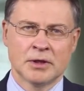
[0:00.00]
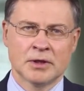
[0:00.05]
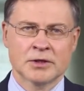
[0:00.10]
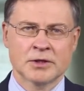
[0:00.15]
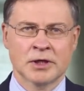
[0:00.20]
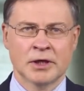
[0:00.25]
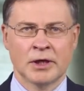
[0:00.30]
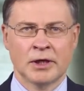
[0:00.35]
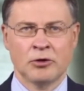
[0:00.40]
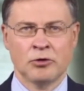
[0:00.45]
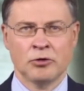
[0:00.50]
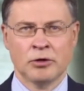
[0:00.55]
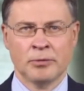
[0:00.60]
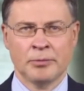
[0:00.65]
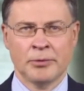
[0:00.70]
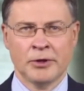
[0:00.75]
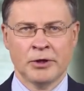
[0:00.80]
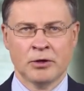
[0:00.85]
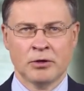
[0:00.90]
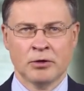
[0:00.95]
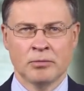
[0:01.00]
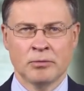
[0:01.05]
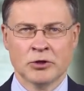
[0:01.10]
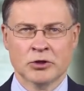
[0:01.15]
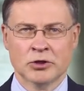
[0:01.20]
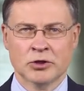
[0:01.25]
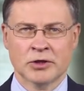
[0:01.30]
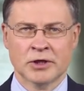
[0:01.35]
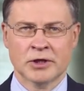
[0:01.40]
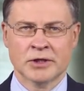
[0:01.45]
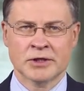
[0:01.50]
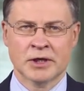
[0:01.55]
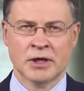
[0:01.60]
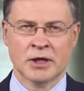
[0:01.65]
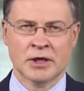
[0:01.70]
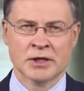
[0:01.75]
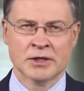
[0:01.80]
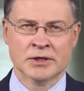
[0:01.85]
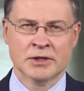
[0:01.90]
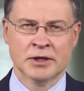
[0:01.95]
The European Commission has
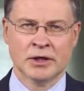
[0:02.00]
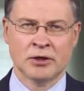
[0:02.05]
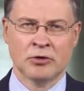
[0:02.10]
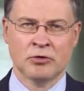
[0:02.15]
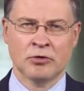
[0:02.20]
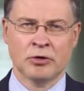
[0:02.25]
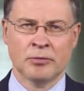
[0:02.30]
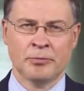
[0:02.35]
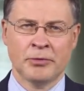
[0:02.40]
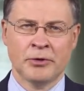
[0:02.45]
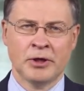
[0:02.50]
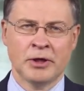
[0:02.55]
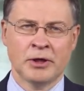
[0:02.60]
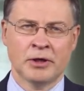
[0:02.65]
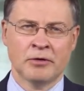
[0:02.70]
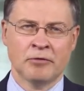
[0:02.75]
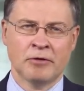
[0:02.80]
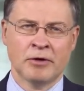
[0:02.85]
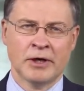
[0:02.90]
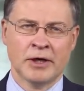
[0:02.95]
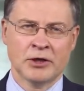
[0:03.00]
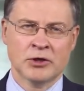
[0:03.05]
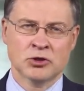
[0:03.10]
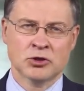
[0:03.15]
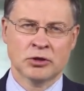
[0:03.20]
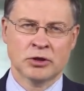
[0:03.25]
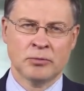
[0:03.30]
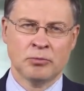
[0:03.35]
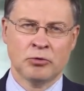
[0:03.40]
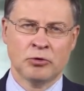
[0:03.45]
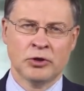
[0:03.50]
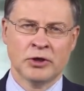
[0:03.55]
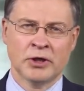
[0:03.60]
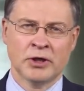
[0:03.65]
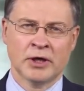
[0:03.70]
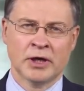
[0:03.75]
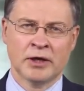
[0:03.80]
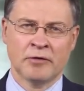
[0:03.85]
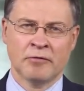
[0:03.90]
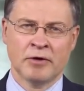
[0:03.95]
asked the European Financial
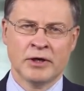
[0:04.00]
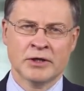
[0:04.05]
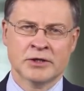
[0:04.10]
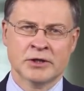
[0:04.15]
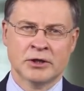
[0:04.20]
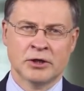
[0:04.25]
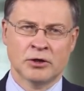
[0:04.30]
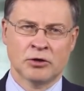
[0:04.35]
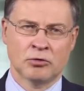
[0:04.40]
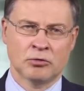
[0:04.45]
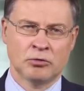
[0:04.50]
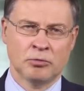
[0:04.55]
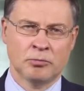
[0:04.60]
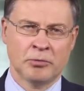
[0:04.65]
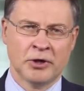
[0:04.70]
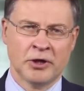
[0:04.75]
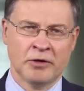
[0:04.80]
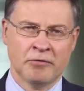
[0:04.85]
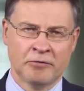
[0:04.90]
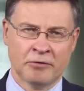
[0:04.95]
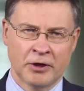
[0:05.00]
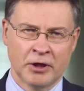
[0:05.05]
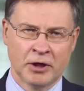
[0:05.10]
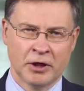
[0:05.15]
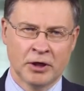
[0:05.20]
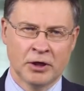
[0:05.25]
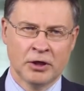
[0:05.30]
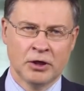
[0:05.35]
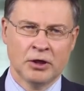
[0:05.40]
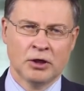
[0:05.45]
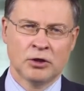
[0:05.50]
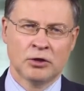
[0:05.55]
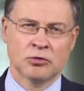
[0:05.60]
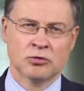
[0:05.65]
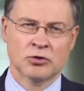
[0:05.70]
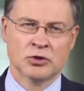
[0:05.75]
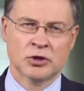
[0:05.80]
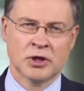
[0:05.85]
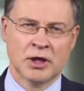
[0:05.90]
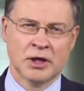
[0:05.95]
Reporting Advisory Group, EFRAG, to
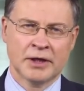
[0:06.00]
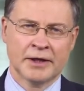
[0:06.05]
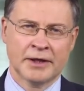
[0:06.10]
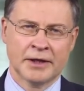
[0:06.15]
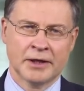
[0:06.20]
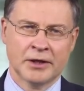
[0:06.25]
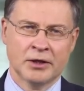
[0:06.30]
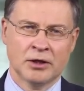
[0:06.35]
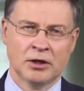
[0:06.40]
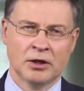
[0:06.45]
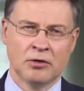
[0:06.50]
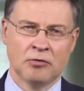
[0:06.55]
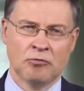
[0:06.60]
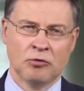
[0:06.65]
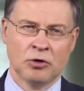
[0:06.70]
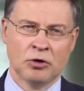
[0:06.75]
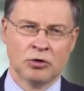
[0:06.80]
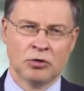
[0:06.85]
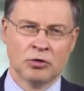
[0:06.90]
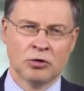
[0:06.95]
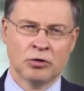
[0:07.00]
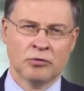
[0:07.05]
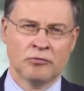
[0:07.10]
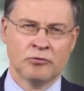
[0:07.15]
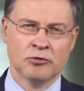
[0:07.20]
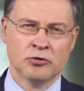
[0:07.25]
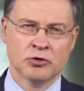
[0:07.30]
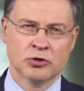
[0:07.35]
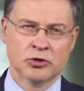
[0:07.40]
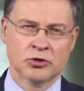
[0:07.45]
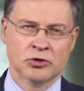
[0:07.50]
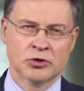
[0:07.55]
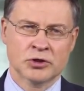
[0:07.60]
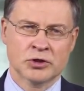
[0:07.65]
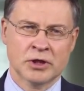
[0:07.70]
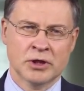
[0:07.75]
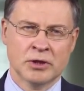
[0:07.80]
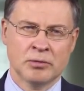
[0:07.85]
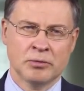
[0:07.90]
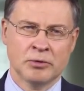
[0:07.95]
start technical work on future
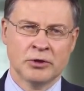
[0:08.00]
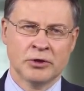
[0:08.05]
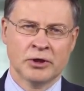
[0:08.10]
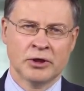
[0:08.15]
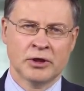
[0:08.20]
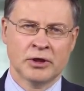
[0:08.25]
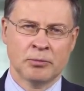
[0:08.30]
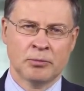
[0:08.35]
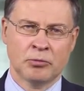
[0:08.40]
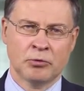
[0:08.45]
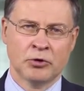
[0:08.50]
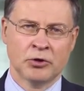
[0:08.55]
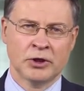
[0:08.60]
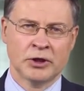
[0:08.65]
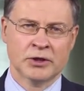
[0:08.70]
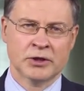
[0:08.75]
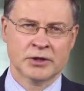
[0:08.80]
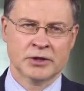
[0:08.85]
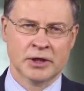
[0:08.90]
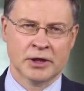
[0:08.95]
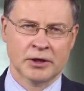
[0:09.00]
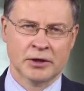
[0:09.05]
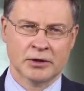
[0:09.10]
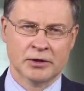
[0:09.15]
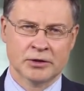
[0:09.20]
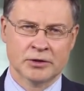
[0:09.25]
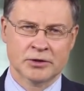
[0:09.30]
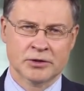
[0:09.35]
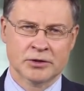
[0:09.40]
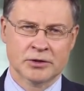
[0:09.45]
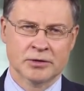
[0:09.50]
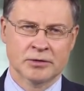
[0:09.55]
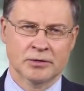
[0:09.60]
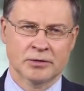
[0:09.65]
sustainability reporting standards.